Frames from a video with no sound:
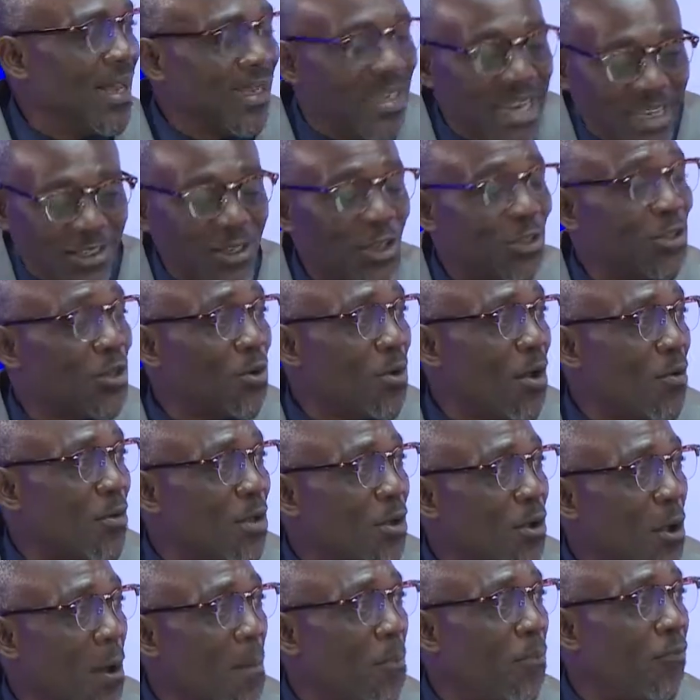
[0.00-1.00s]
There's also what
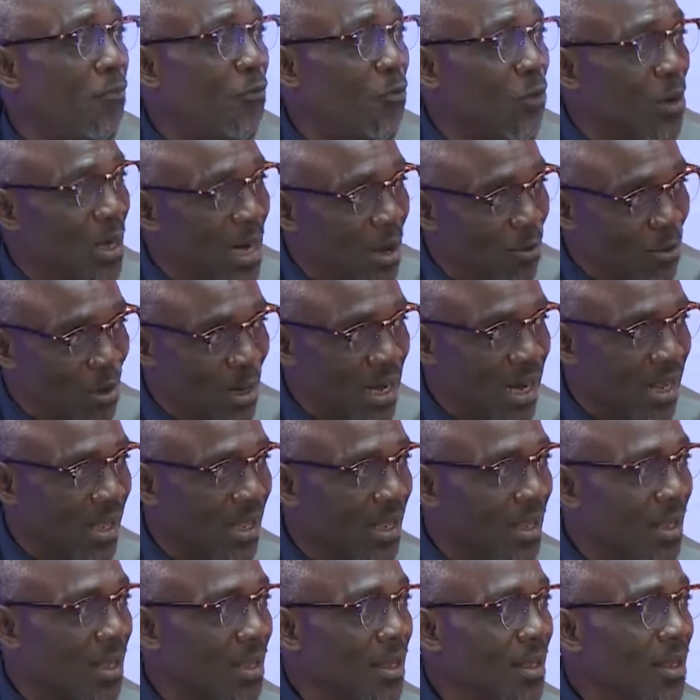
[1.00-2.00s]
we call wole
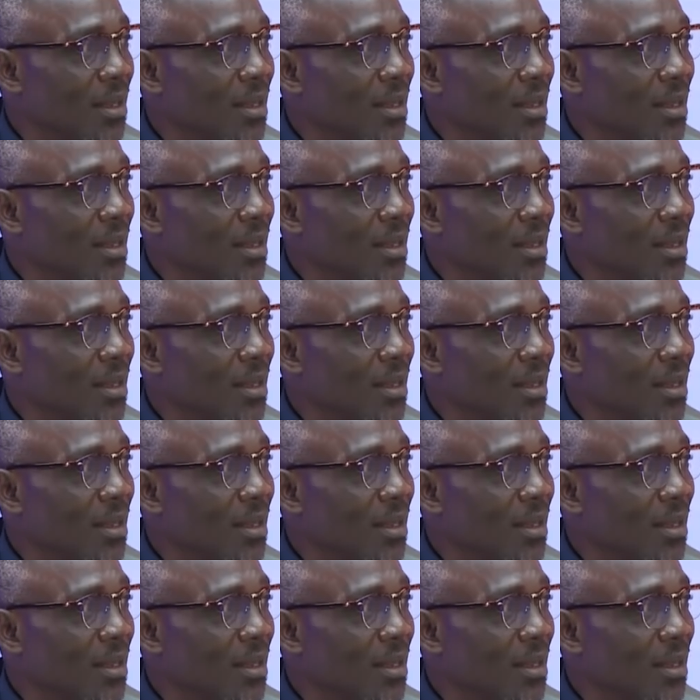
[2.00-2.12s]
wole,